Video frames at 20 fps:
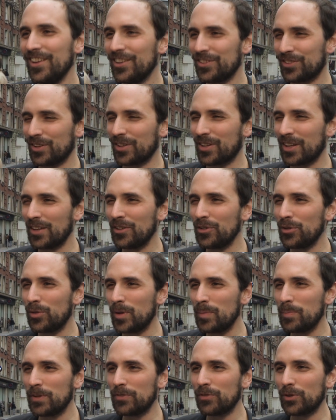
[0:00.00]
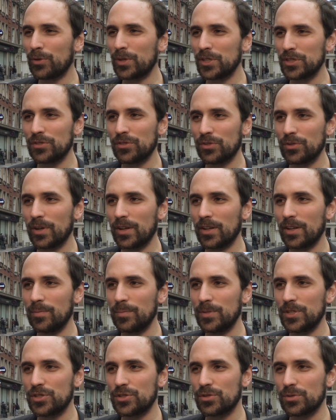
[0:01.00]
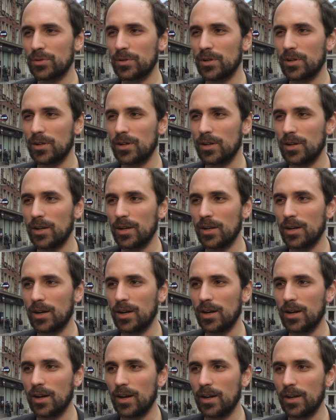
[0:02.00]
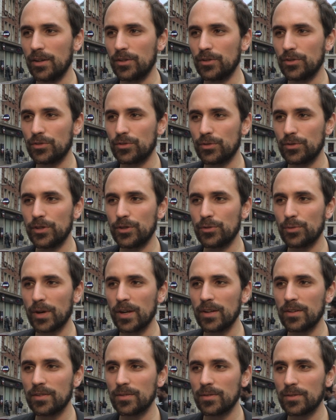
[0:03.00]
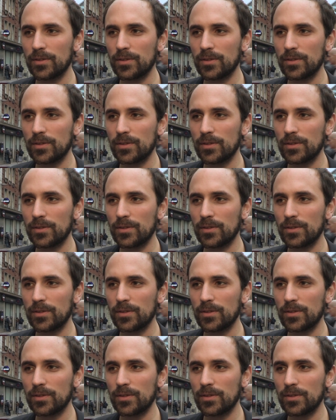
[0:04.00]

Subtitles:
So can you repeat the question so I can be sure I understood it right?